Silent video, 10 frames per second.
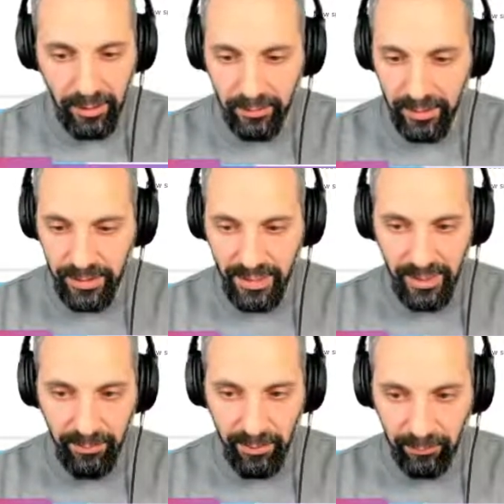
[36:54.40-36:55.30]
send
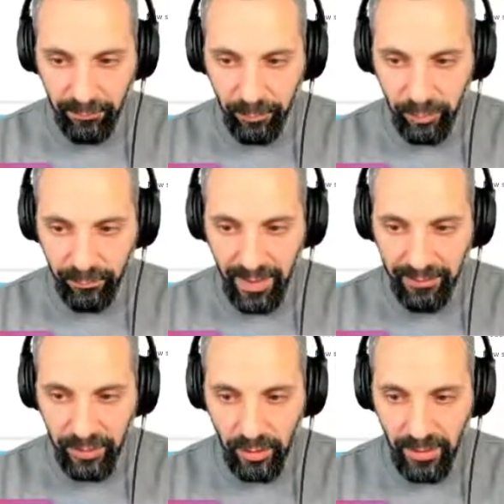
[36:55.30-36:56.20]
an email to the
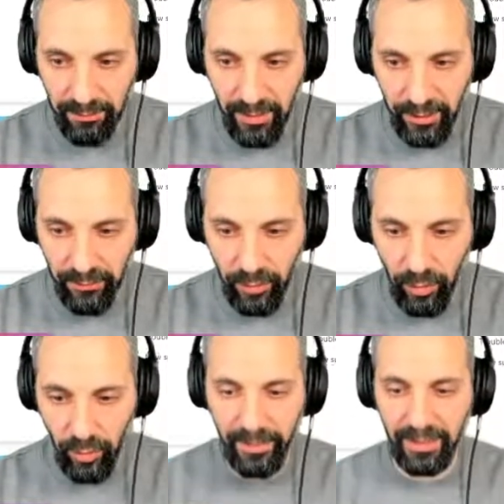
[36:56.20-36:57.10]

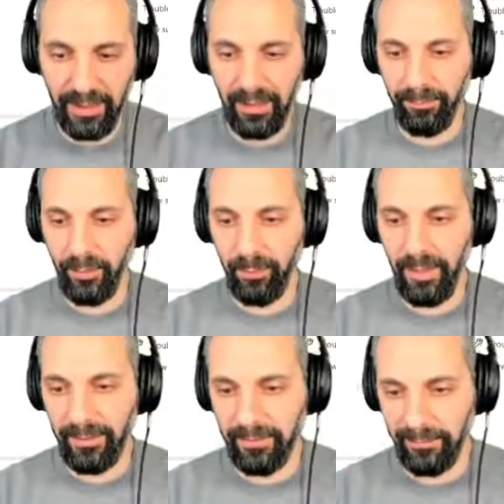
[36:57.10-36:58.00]
45show@microsoft.com and I can help you with that.